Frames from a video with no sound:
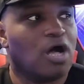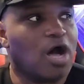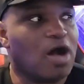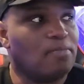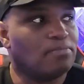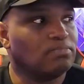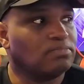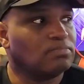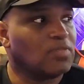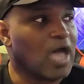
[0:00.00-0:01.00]
Um,
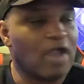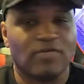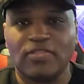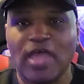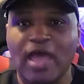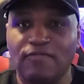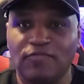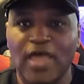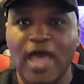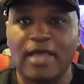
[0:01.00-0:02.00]
I'd rather
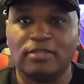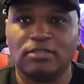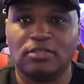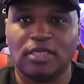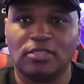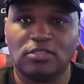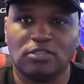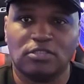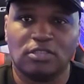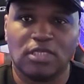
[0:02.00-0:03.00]
have that than
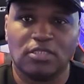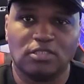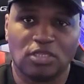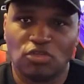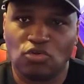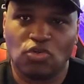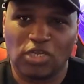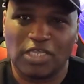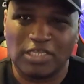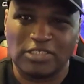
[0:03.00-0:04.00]
than the little
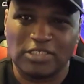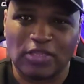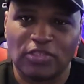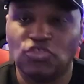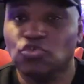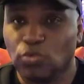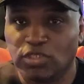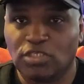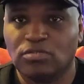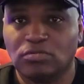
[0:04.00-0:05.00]
clicking sound that you
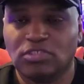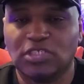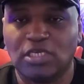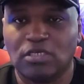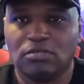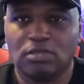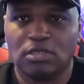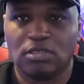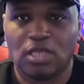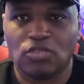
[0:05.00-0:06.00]
will see
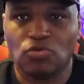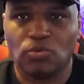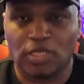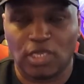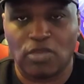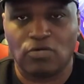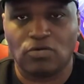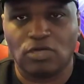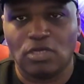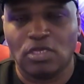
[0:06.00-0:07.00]
and, and you will hear
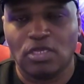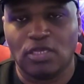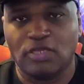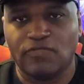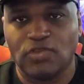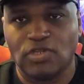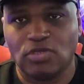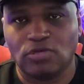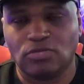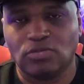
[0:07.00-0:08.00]
in the video.